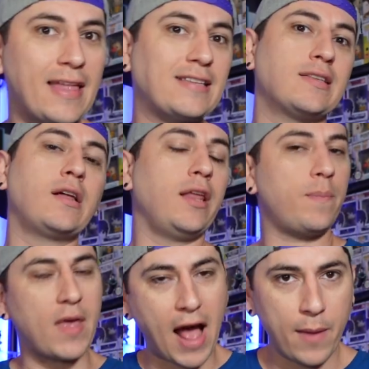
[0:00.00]
That's the
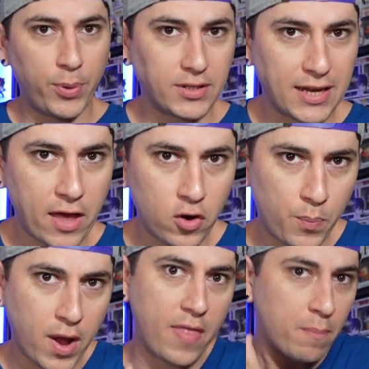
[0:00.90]
clip that I put together,
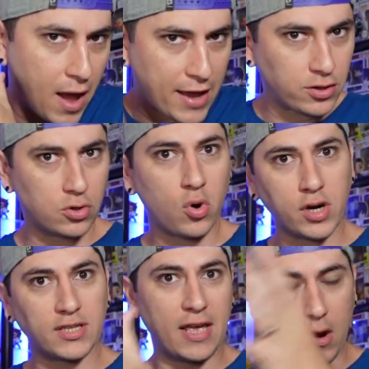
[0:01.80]
but my
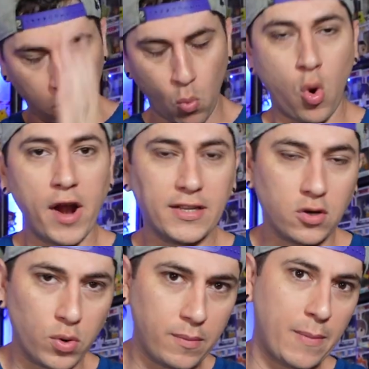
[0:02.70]
source that wanted
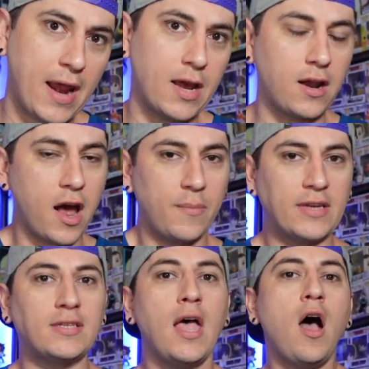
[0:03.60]
to remain anonymous